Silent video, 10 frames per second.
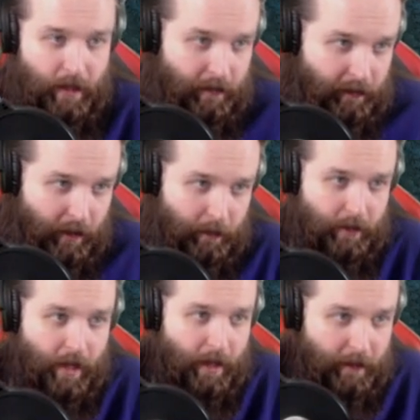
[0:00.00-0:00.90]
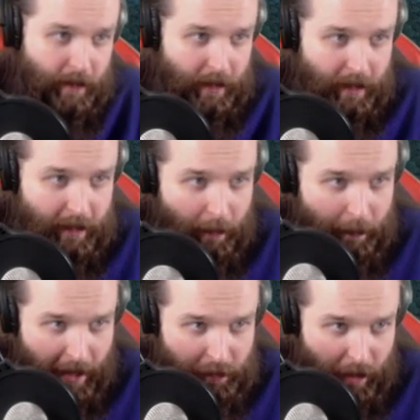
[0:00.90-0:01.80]
Forgot about that. Not
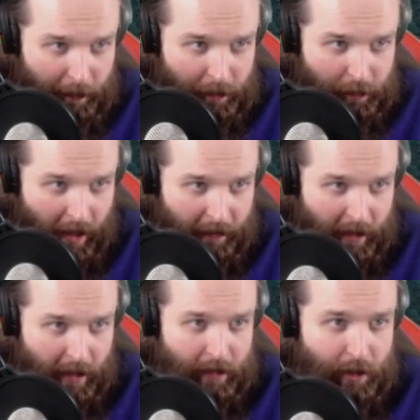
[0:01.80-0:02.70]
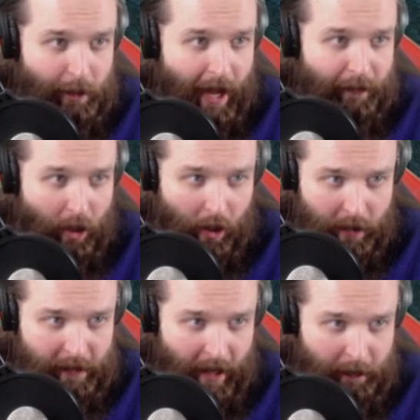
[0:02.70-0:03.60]
bad, Trap and Trav. Did you have a
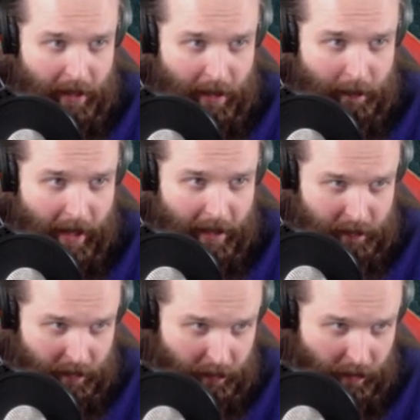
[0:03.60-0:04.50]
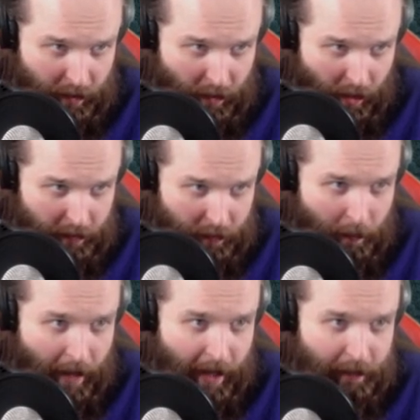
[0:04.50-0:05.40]
hard time getting past the, their guard? No
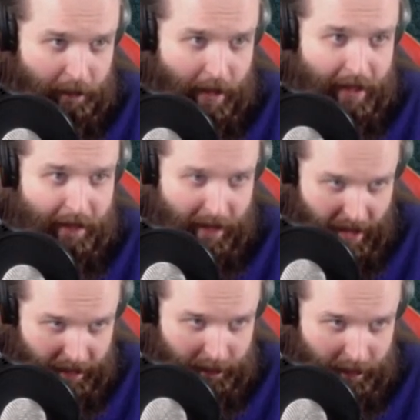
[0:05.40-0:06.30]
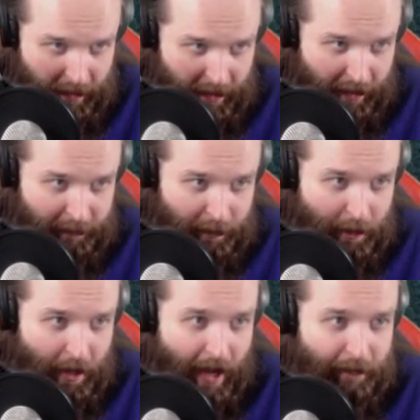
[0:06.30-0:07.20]
matter, many thanks. If
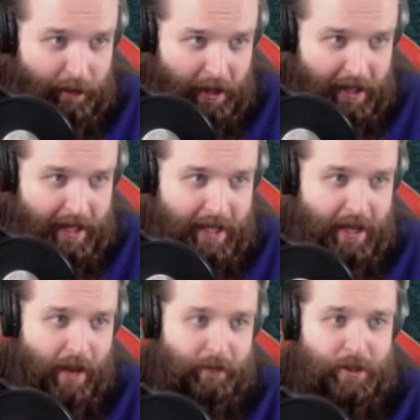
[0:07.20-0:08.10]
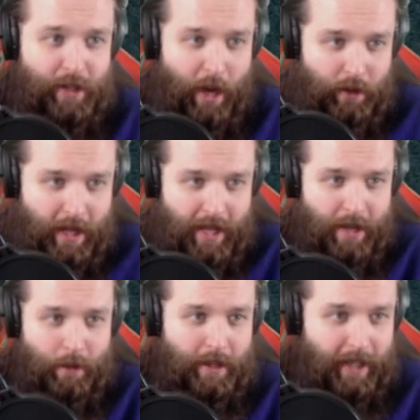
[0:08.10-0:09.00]
you're ever in need of stout
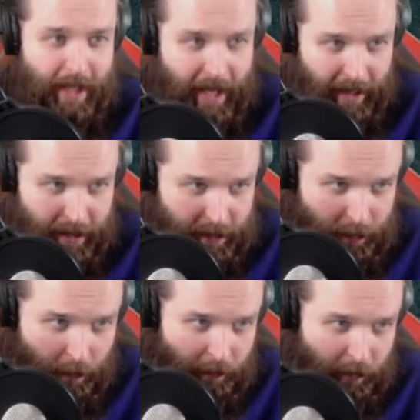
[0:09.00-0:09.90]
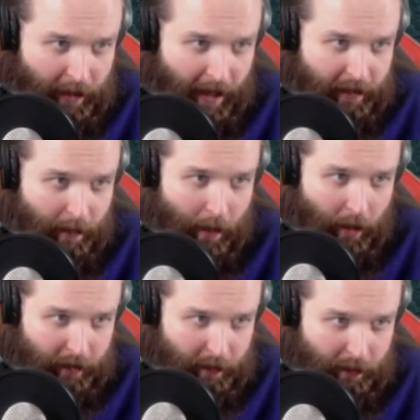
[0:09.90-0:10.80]
with a kick, don't forget the
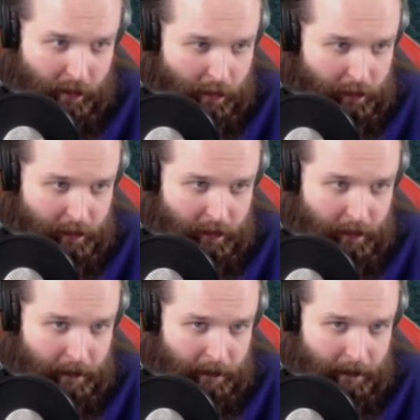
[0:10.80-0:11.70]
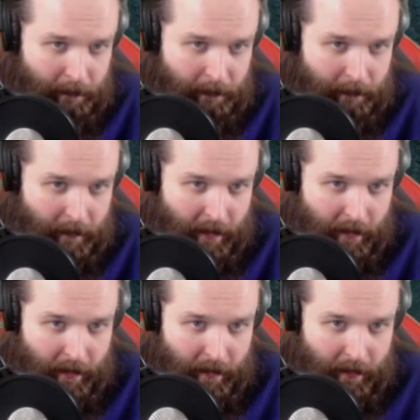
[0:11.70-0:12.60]
barley brews. Off with ya.
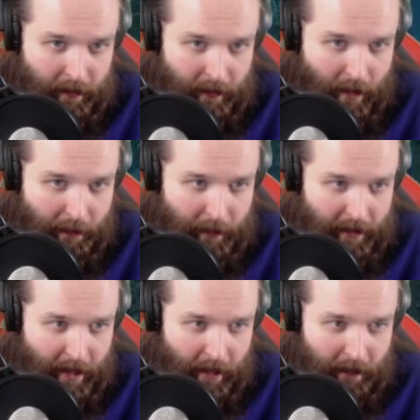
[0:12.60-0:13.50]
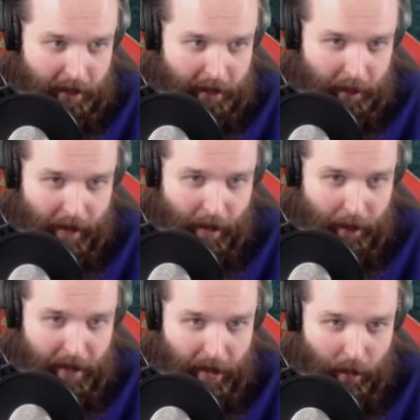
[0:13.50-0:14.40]
Off with ya. Well, there
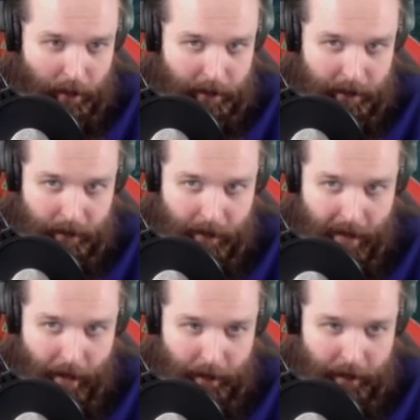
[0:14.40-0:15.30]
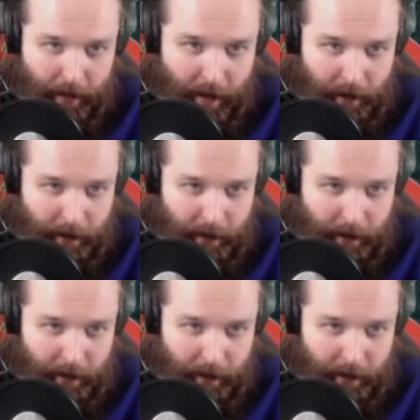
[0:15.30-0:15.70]
we go. We helped her out.